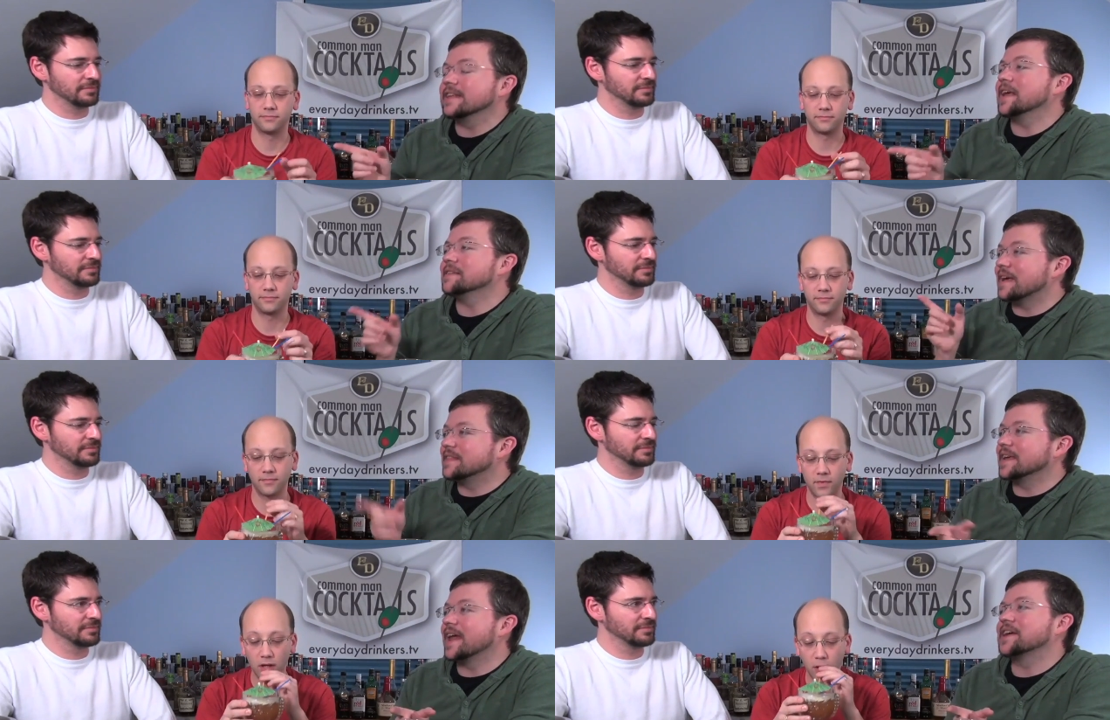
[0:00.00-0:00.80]
Speaker 1: thing is, I
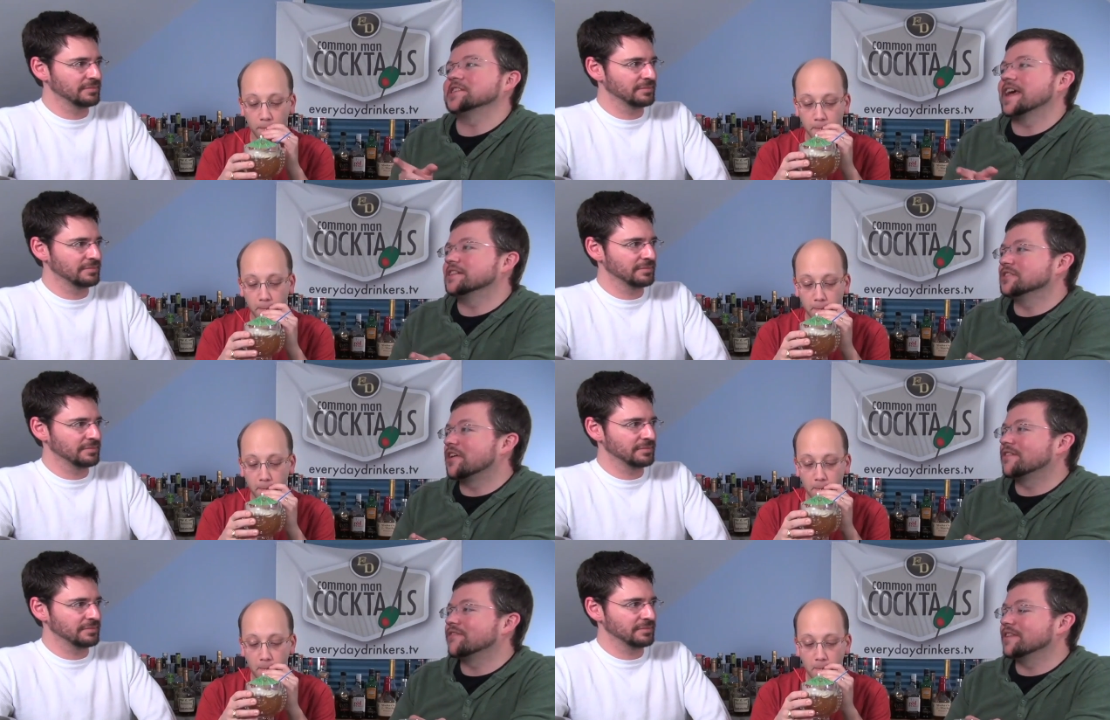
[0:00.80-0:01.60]
think it actually adds a
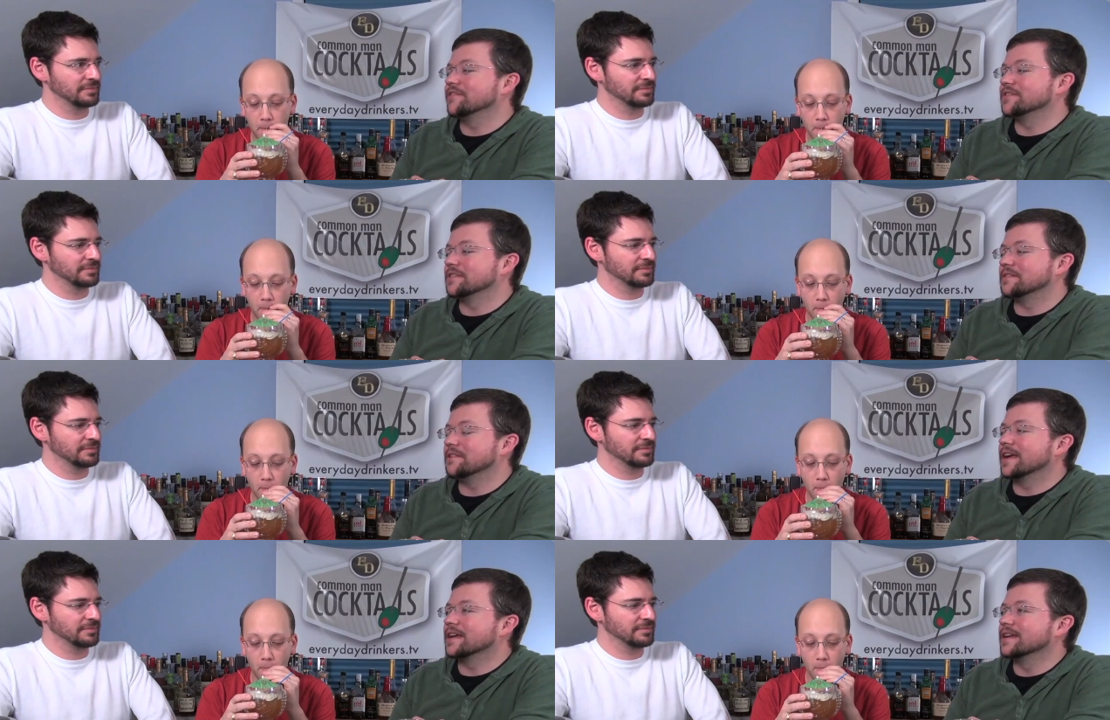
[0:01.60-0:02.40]
lot of flavor to the
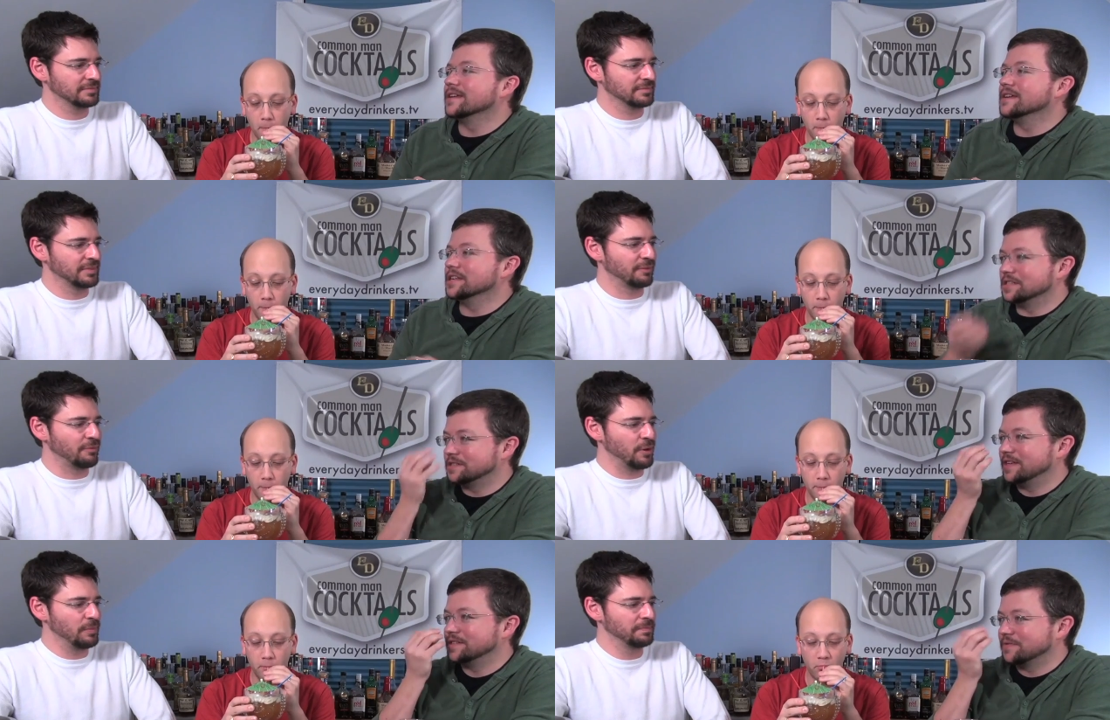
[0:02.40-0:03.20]
drink. Because mm.
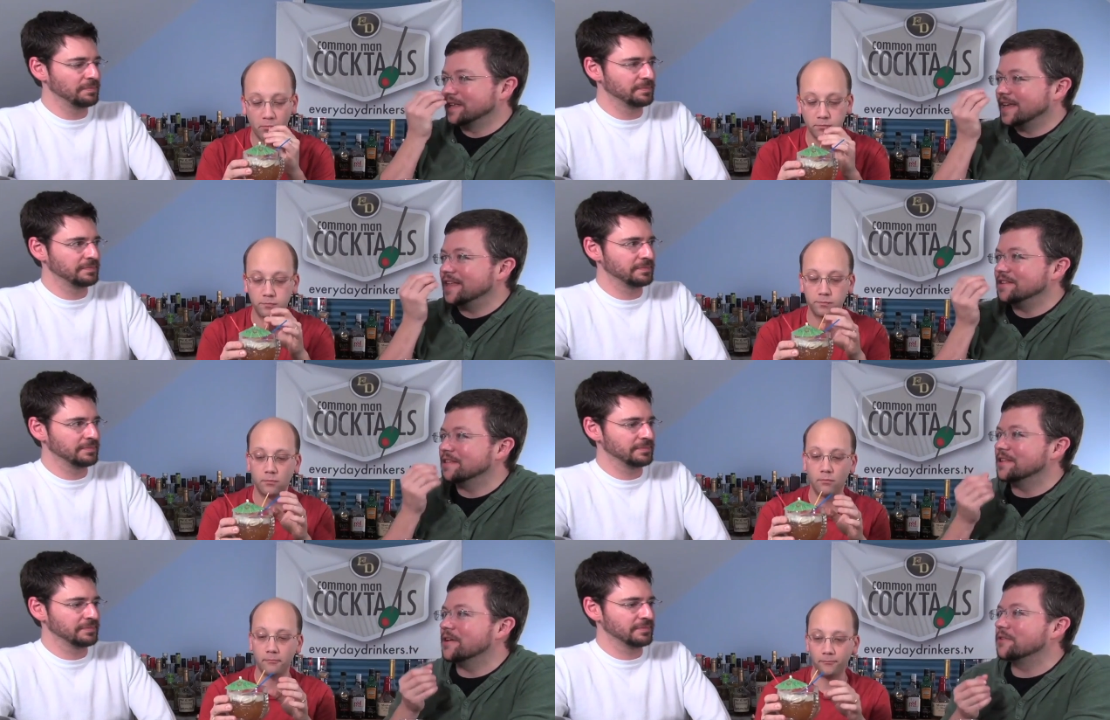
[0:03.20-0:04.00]
it's, it's really hitting you
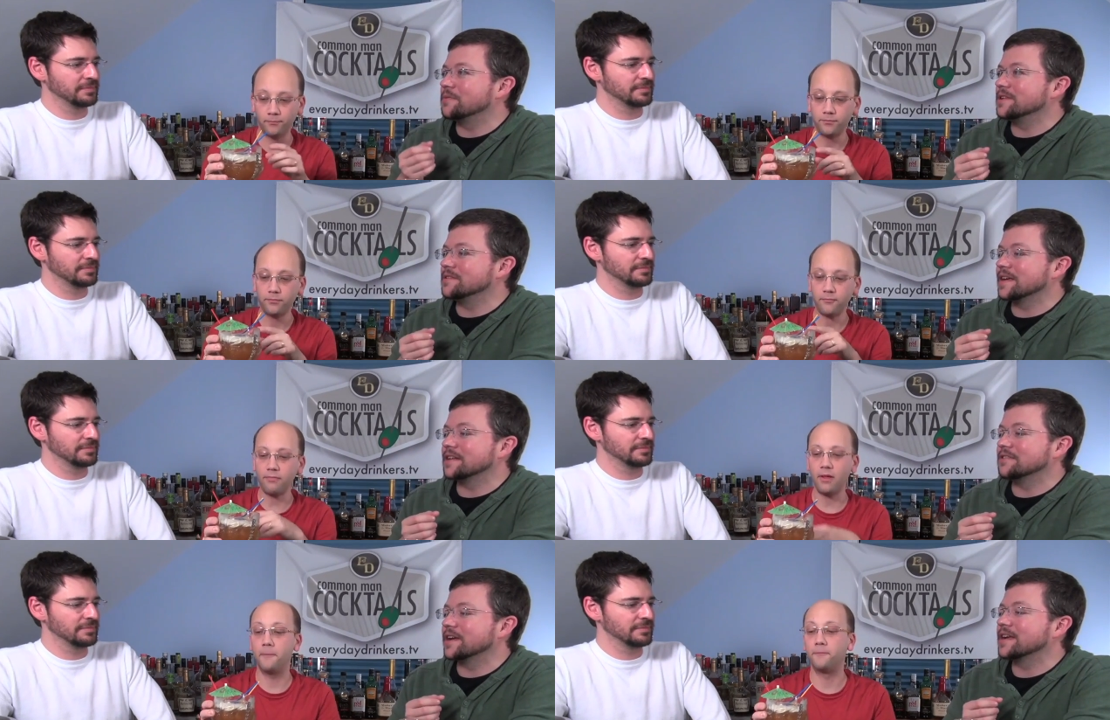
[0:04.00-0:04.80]
in the nose when you're taking
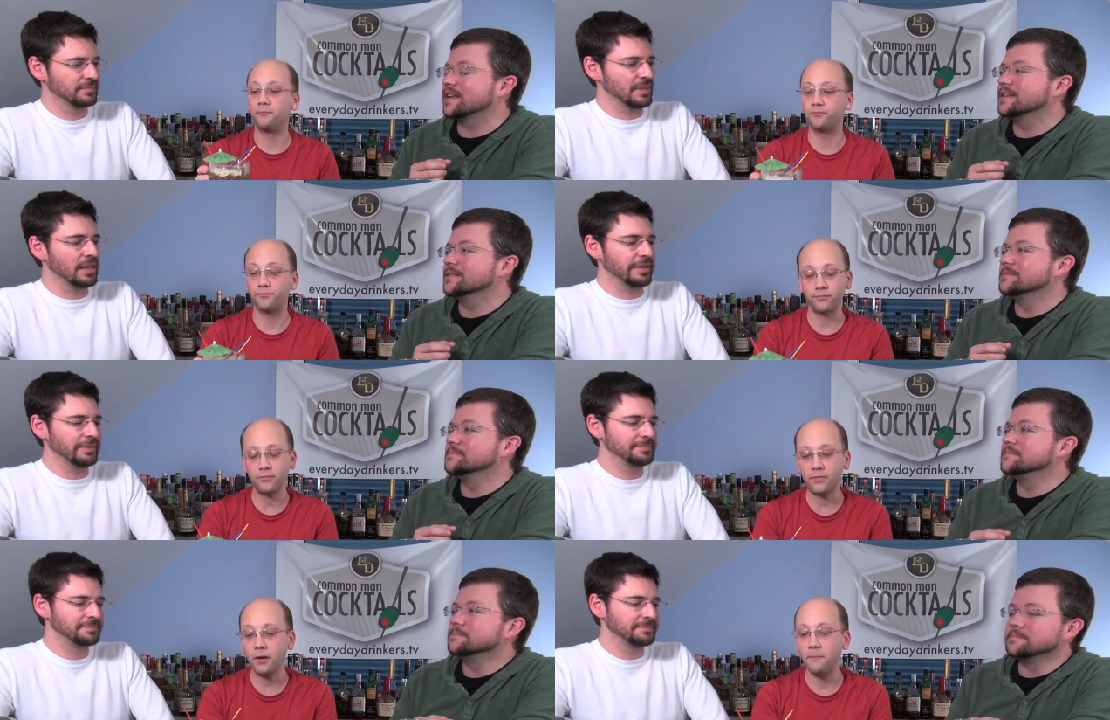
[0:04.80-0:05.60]
a drink. Oh, yeah.
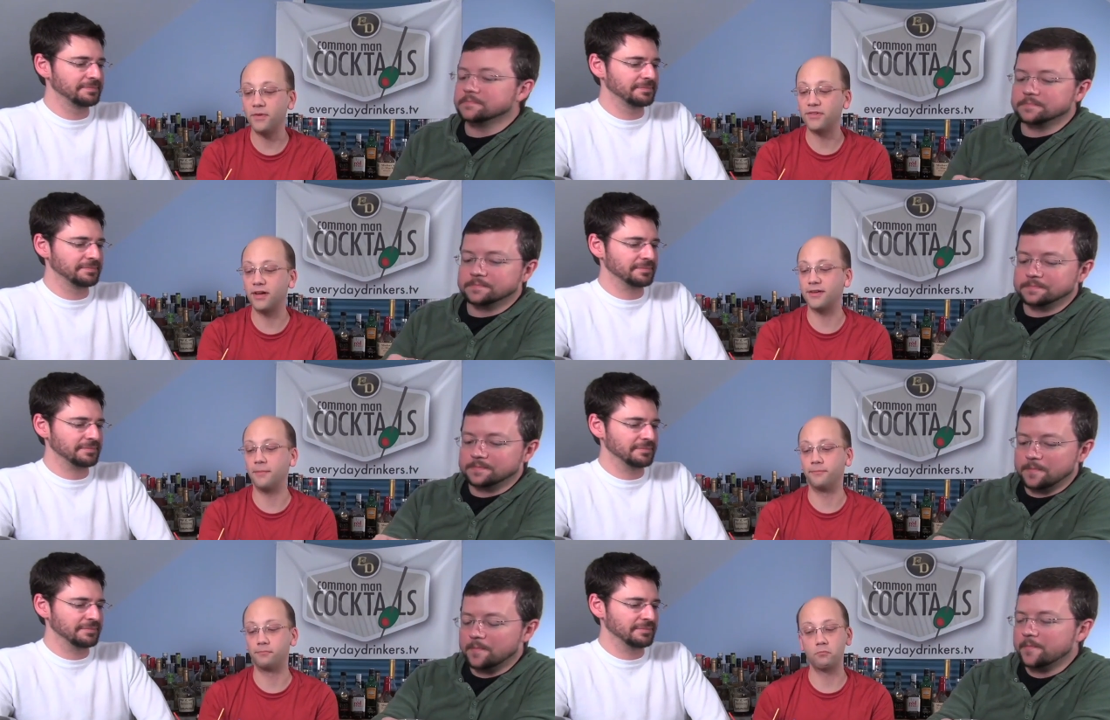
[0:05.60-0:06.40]
Speaker 2: It's got
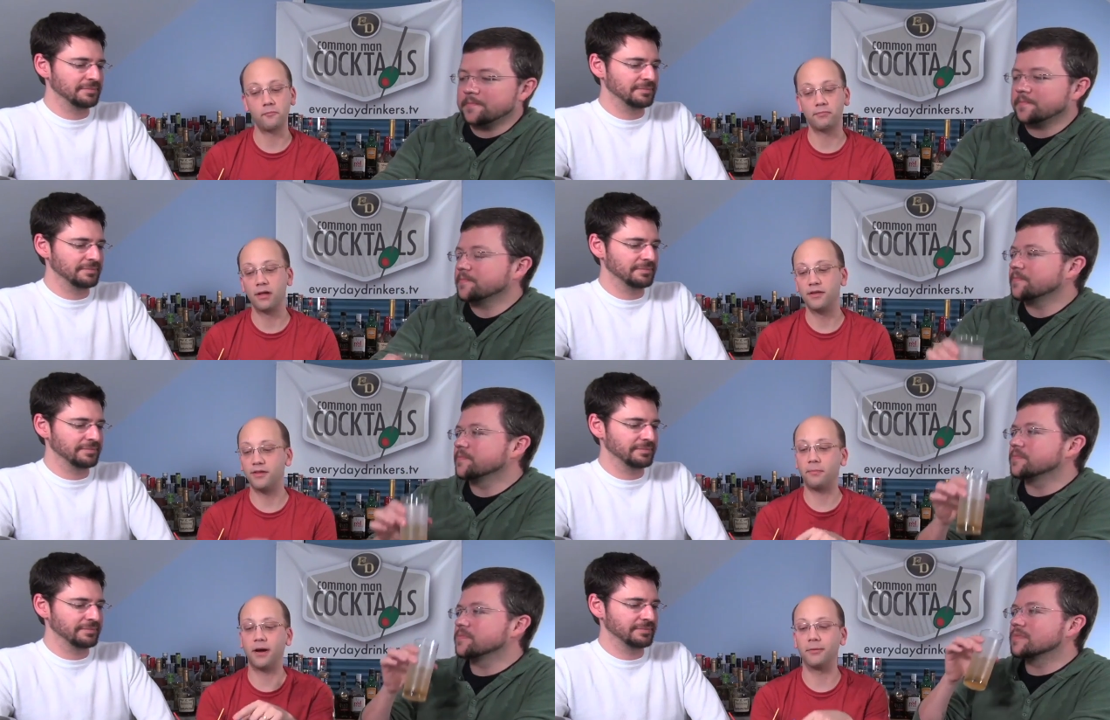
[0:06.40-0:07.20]
some...
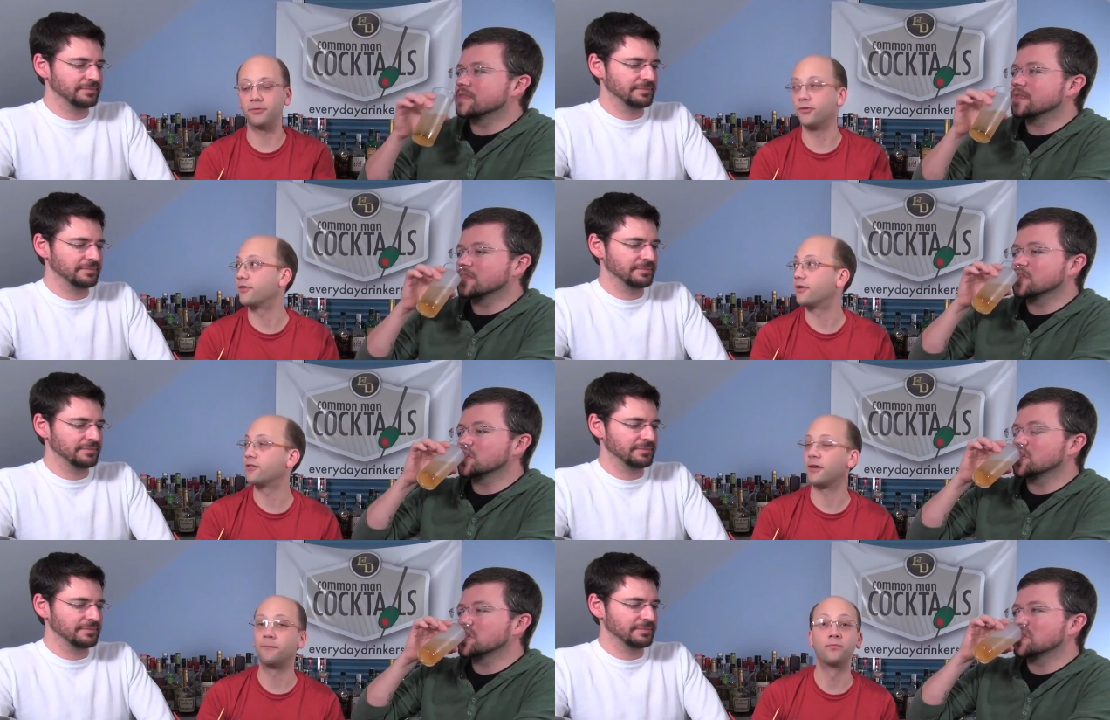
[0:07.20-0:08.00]
It's a pineapple juice, it
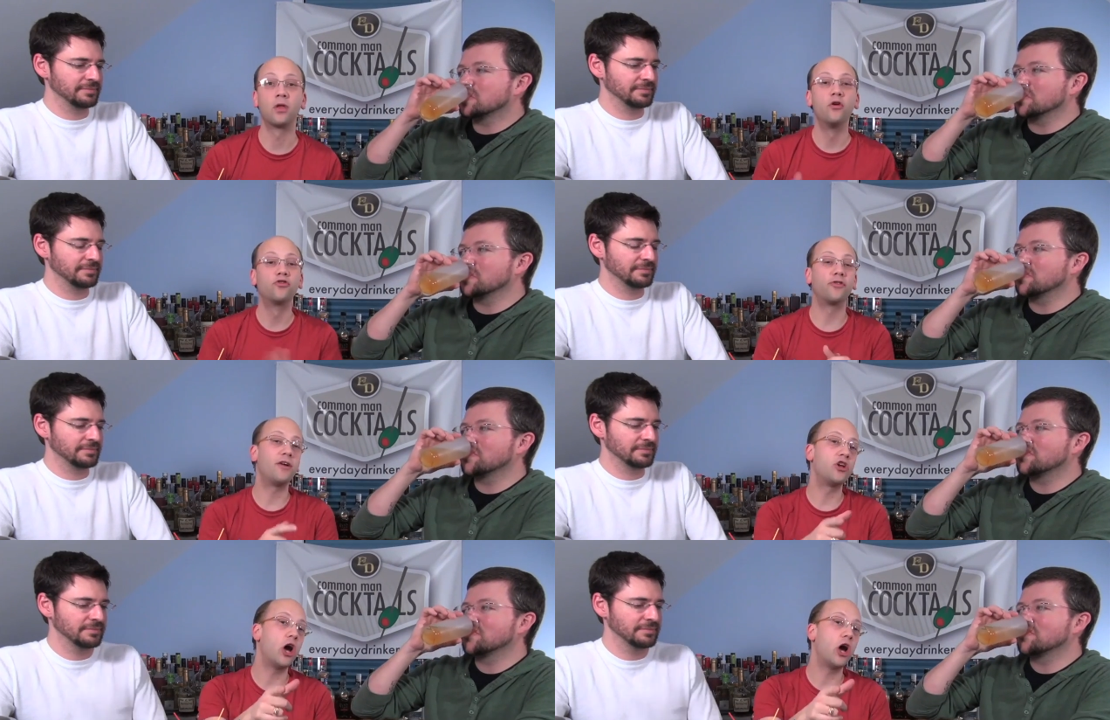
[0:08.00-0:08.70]
does have.
Speaker 1: Mm-hmm.
Speaker 2: So there you